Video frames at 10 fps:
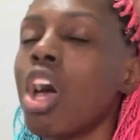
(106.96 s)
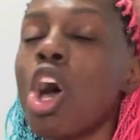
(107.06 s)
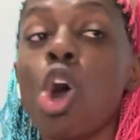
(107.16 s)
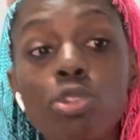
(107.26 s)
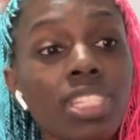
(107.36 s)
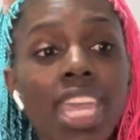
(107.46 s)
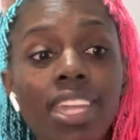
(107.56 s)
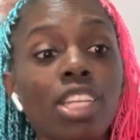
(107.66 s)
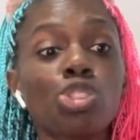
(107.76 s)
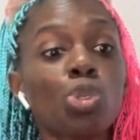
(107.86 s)
Who
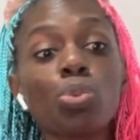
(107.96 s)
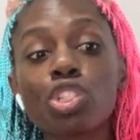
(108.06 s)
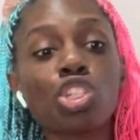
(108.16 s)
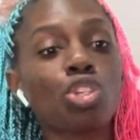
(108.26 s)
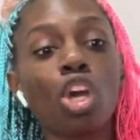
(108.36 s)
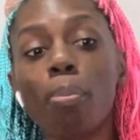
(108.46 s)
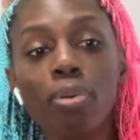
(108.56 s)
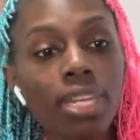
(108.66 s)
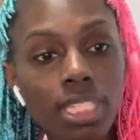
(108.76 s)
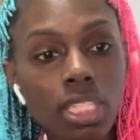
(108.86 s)
said that you was a, a
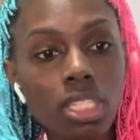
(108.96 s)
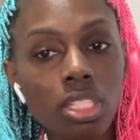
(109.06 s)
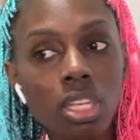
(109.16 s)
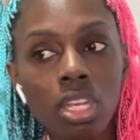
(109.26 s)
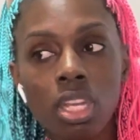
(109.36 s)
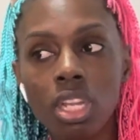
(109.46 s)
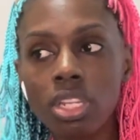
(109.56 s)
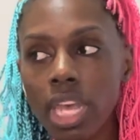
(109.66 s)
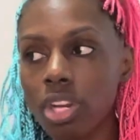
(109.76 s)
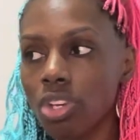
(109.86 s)
princess?
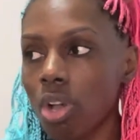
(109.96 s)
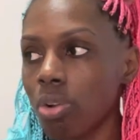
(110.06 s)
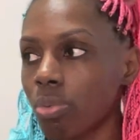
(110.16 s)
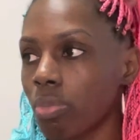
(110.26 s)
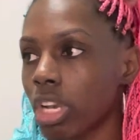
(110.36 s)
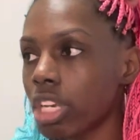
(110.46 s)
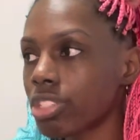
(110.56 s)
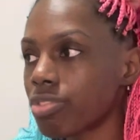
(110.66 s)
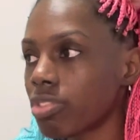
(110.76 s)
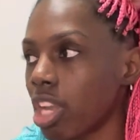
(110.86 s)
let alone a,
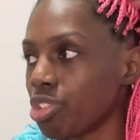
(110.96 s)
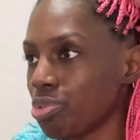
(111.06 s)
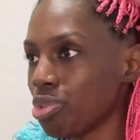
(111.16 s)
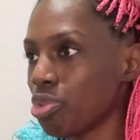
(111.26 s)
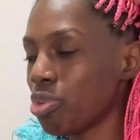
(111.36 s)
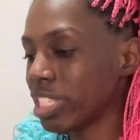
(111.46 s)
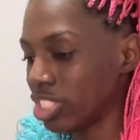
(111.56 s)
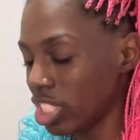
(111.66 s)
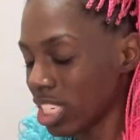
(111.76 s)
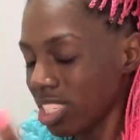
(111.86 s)
uh, a unicorn
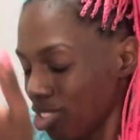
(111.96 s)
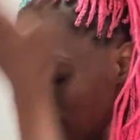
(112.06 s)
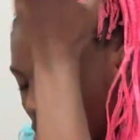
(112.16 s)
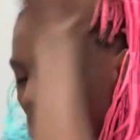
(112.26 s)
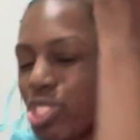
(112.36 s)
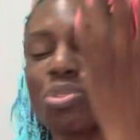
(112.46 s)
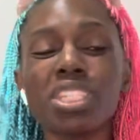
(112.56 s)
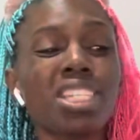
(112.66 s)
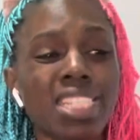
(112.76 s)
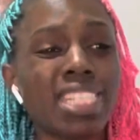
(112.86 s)
chicken. You know what? You
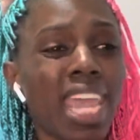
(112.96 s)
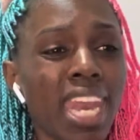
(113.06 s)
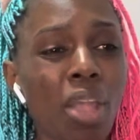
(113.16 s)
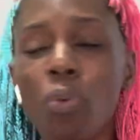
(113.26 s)
still say that,